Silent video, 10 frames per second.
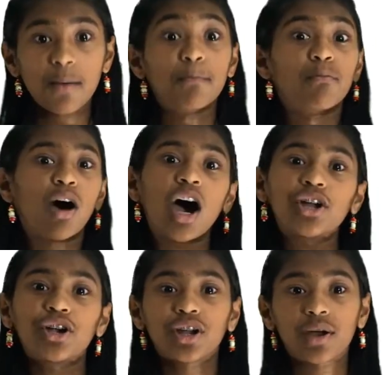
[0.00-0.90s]

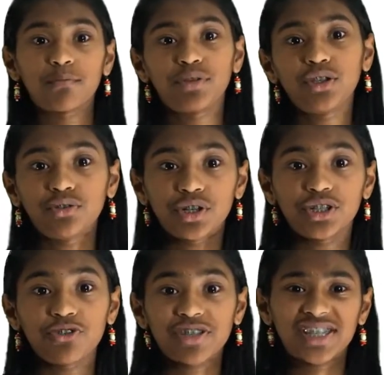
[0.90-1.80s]
Modern computer
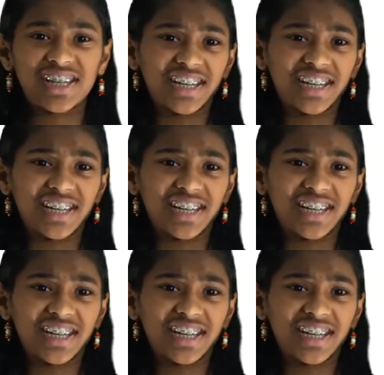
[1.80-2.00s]
uses an